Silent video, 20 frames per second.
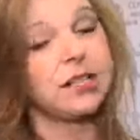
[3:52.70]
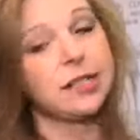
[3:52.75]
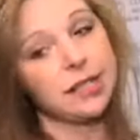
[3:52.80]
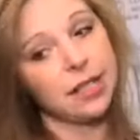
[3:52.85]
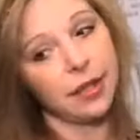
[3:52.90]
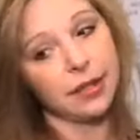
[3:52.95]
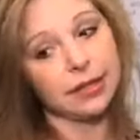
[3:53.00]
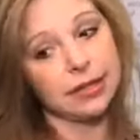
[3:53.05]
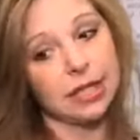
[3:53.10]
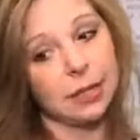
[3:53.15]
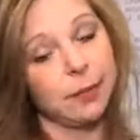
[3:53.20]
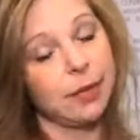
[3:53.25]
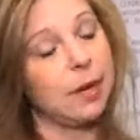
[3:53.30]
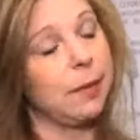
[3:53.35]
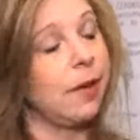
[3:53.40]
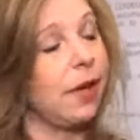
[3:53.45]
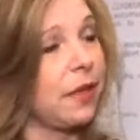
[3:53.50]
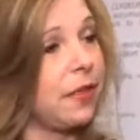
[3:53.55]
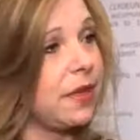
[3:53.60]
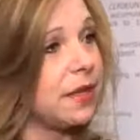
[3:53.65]
to tell us a little bit
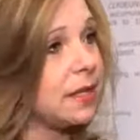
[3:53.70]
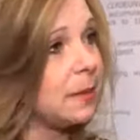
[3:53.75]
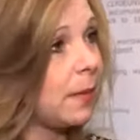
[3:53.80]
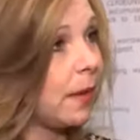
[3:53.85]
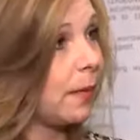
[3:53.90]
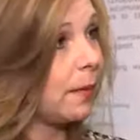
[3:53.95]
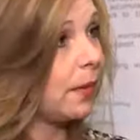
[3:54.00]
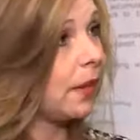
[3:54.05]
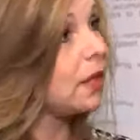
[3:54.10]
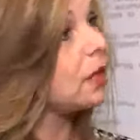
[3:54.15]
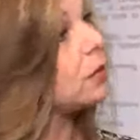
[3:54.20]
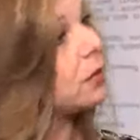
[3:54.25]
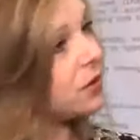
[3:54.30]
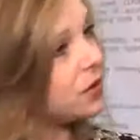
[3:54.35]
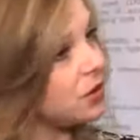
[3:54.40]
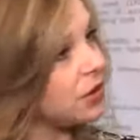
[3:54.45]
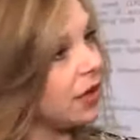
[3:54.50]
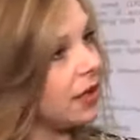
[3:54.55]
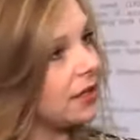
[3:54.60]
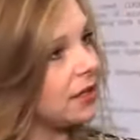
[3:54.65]
about this pump here.
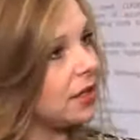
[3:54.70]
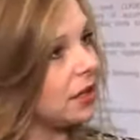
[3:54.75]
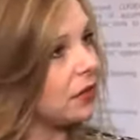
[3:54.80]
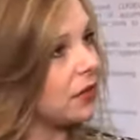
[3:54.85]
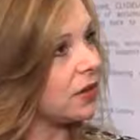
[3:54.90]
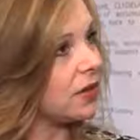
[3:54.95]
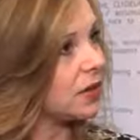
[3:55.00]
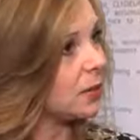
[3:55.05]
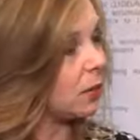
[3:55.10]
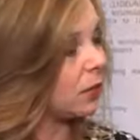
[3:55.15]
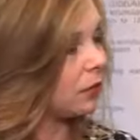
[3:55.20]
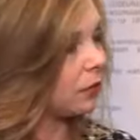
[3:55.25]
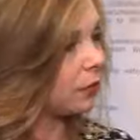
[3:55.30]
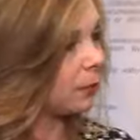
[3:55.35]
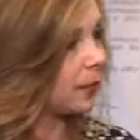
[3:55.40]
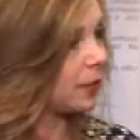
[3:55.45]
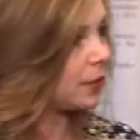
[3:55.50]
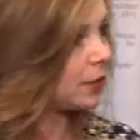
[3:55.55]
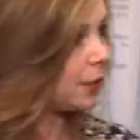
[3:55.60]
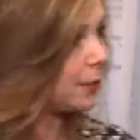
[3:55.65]
Would you like to give us some more
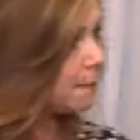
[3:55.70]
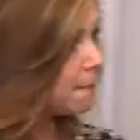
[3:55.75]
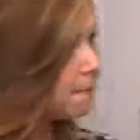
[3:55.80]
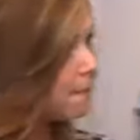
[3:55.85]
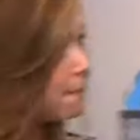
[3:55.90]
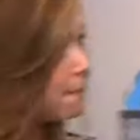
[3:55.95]
information?